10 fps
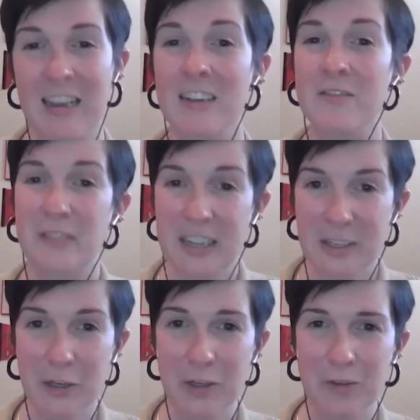
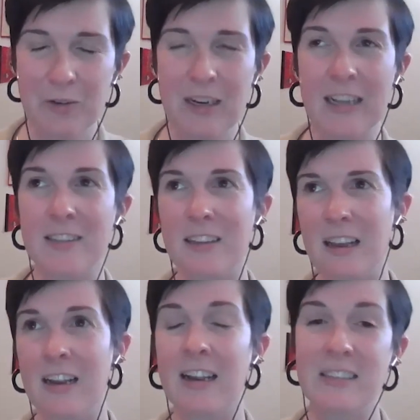venue,
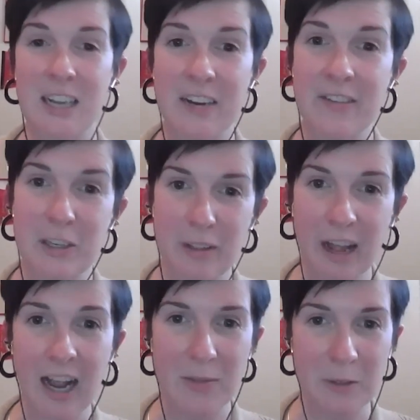it's not a venue that
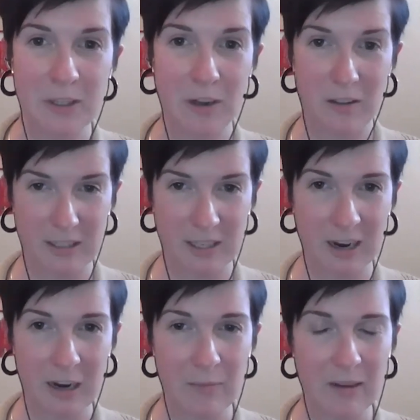has music all the
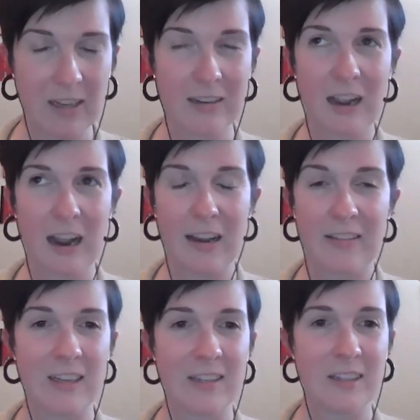time, but I
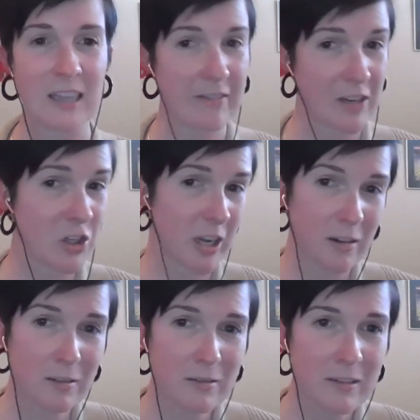think the Levitt
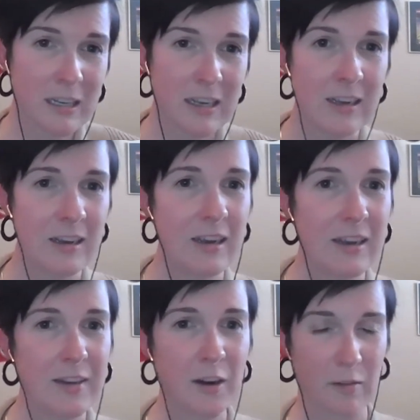Shell
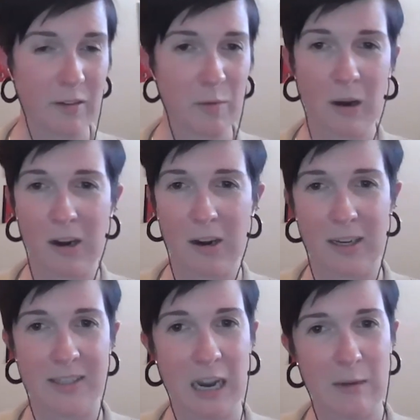in Overton Park
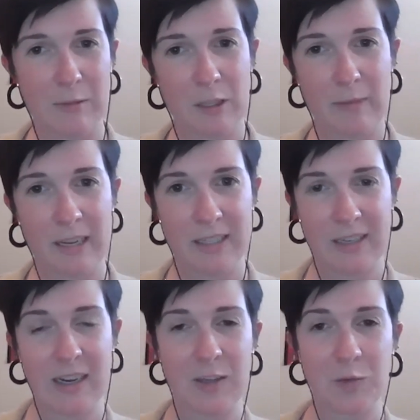is absolutely
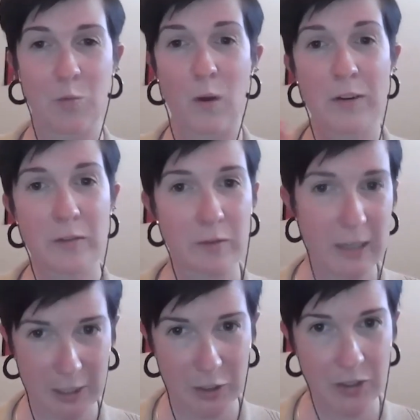amazing. It has wonderful
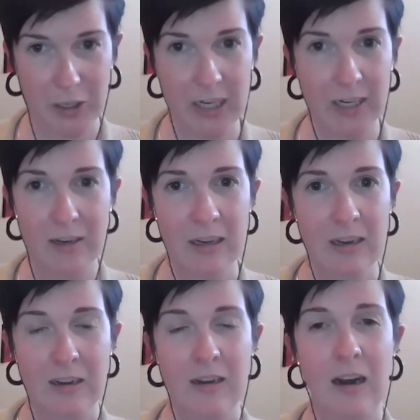history.
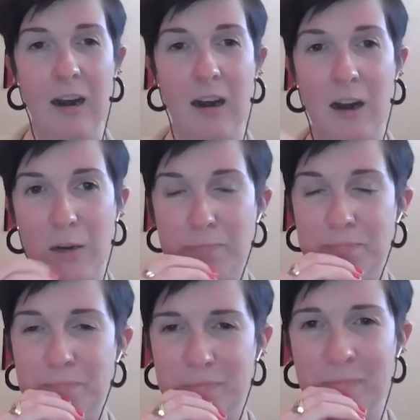
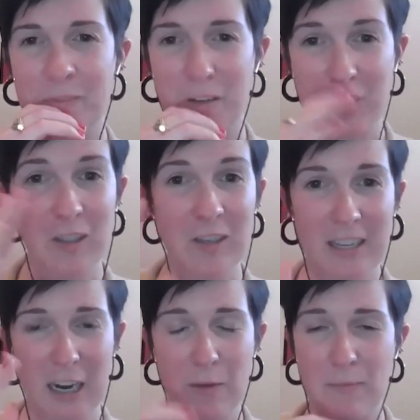You'll have to look it
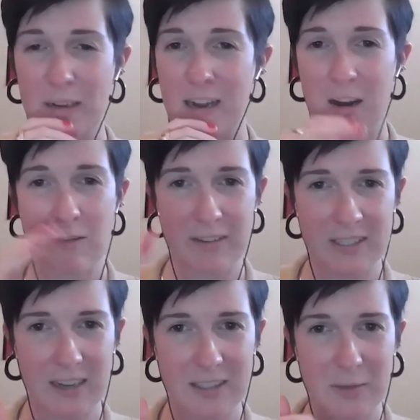up, but Elvis
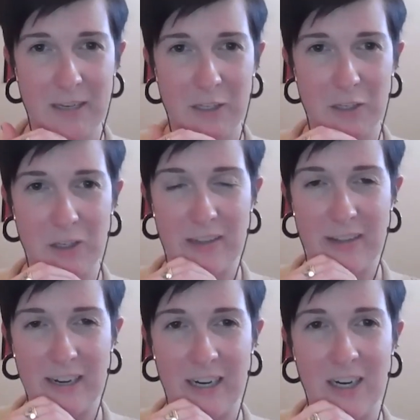has some history
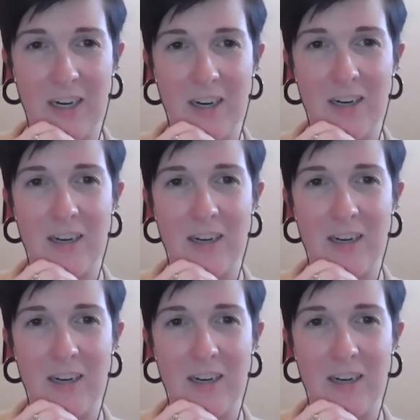there,